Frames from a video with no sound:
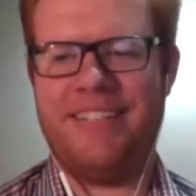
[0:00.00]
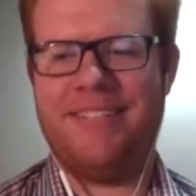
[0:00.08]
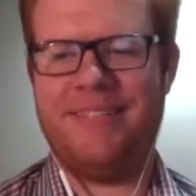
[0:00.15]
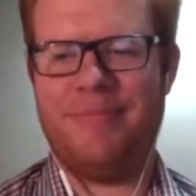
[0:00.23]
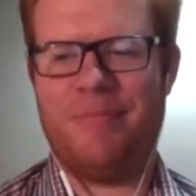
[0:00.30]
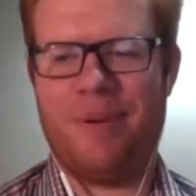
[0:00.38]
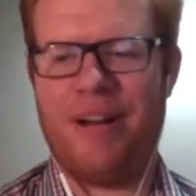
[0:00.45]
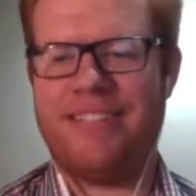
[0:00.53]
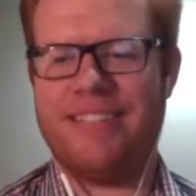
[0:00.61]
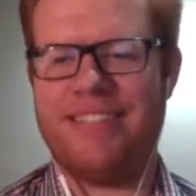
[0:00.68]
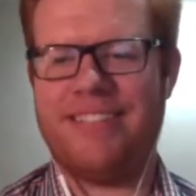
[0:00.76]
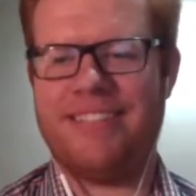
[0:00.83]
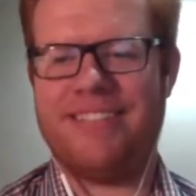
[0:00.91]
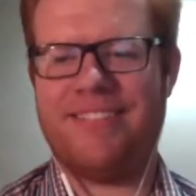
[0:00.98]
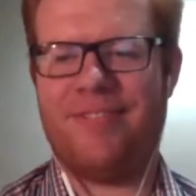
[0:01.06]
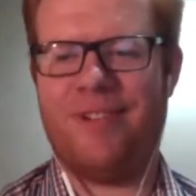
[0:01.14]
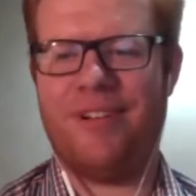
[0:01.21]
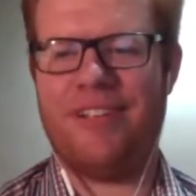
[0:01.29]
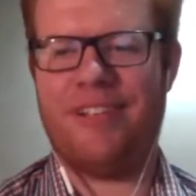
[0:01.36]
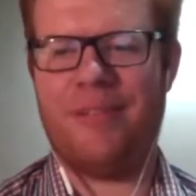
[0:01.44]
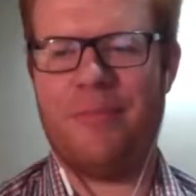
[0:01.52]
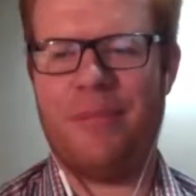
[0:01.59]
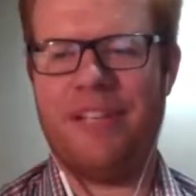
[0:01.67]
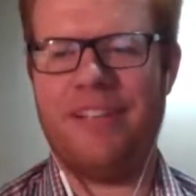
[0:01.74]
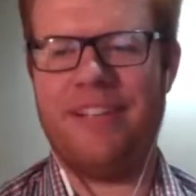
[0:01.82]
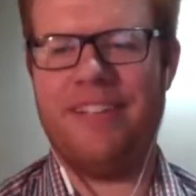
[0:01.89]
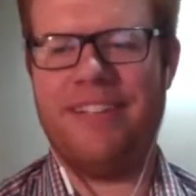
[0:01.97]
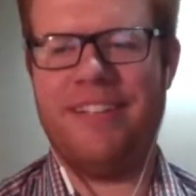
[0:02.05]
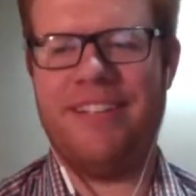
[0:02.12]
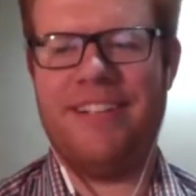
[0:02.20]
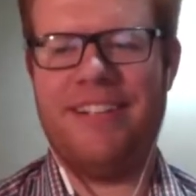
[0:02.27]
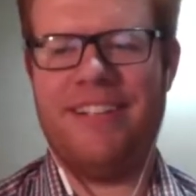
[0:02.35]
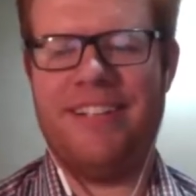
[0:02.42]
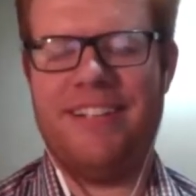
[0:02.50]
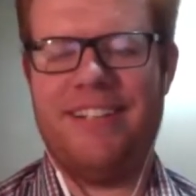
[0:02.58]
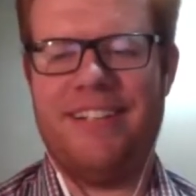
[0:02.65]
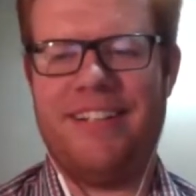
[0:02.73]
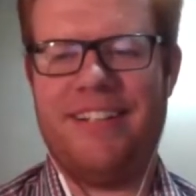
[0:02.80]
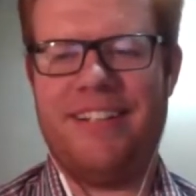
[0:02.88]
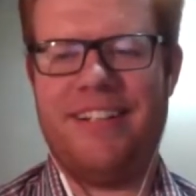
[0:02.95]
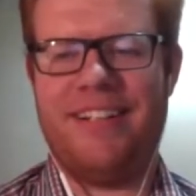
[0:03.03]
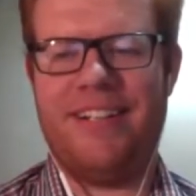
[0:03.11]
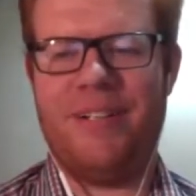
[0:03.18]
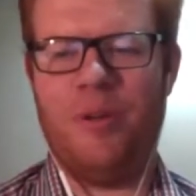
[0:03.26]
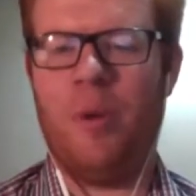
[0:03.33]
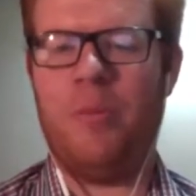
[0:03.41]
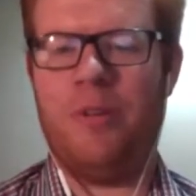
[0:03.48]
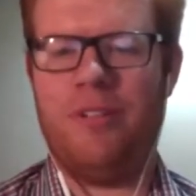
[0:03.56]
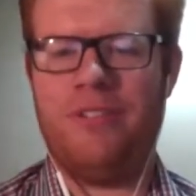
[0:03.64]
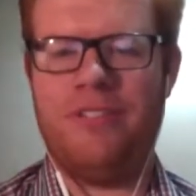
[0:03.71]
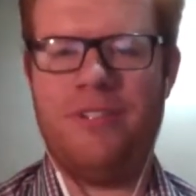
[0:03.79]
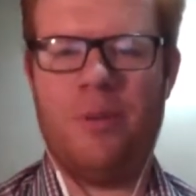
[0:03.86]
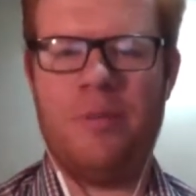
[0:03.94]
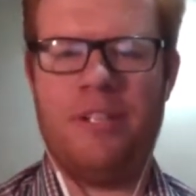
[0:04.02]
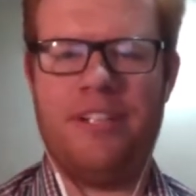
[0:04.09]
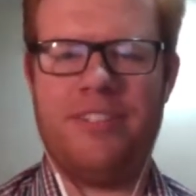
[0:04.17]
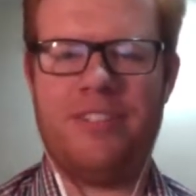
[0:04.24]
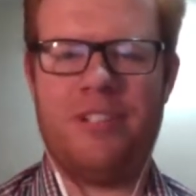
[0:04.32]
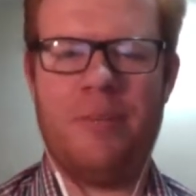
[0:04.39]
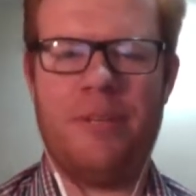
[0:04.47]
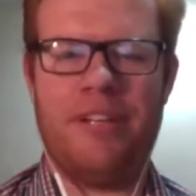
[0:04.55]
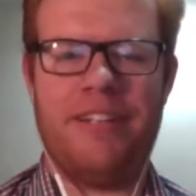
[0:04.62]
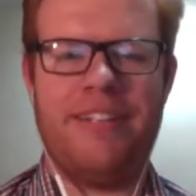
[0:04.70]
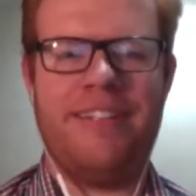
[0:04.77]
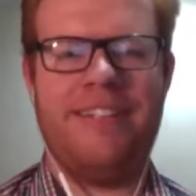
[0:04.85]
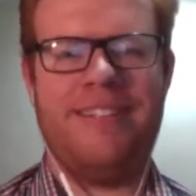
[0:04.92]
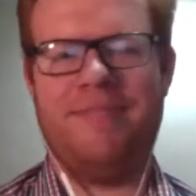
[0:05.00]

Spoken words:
prices for it to be normally distributed.